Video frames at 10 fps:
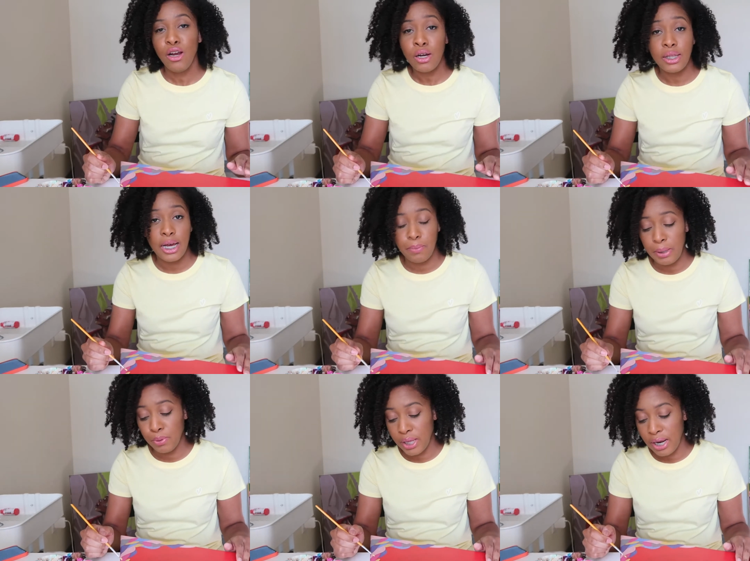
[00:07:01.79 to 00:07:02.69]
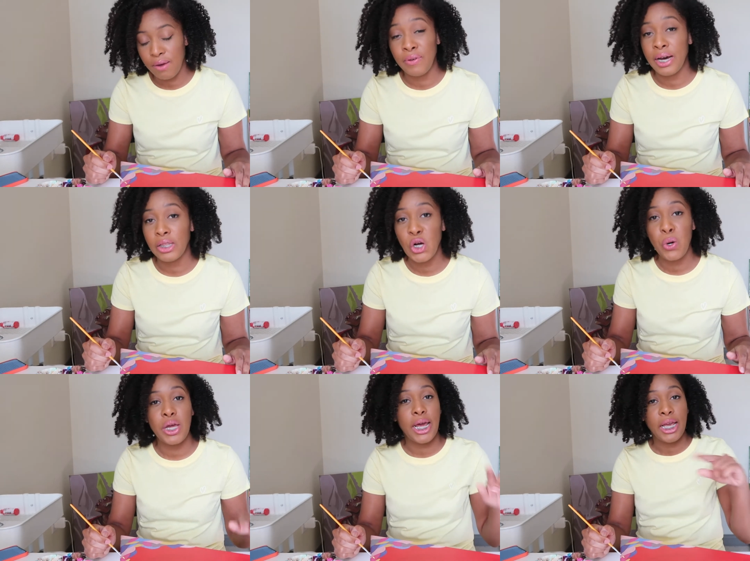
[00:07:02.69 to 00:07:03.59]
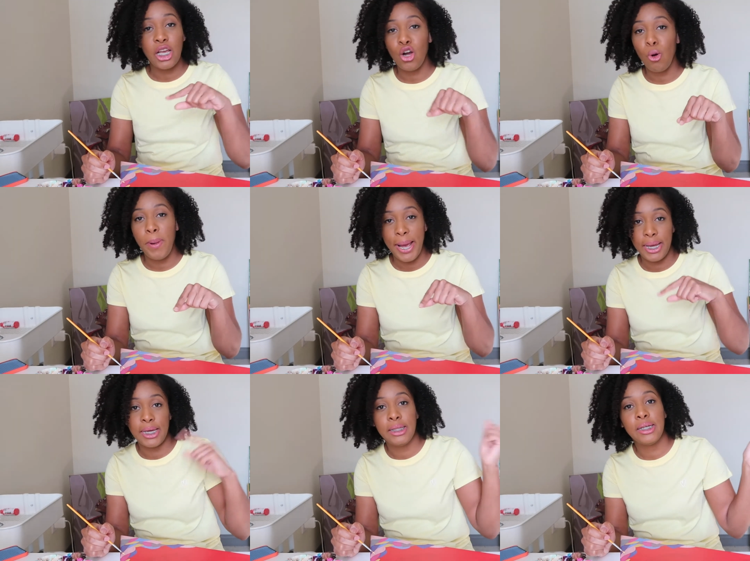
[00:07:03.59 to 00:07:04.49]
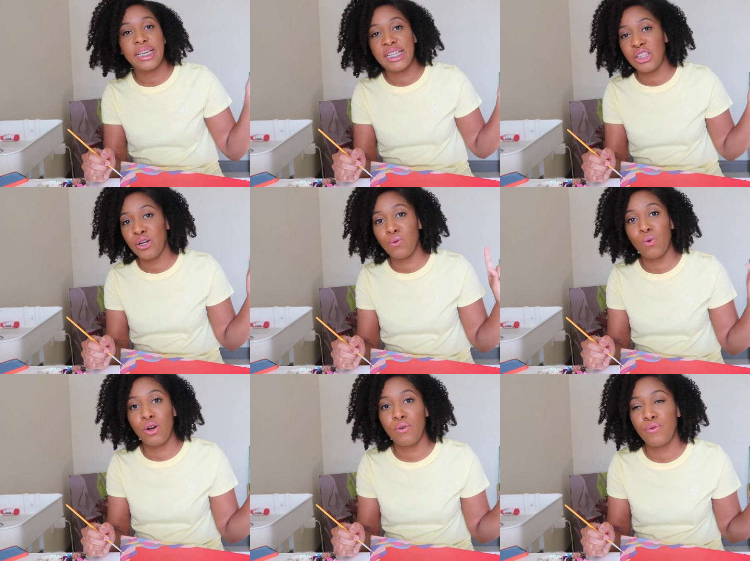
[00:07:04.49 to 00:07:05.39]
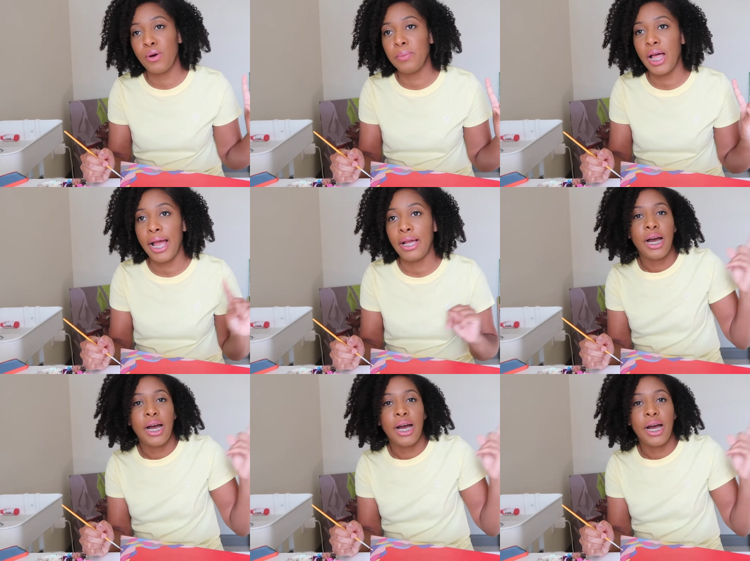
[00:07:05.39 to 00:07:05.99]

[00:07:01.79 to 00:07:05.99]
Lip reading: there are a lot of people that I follow, and I can go back and look at their work from like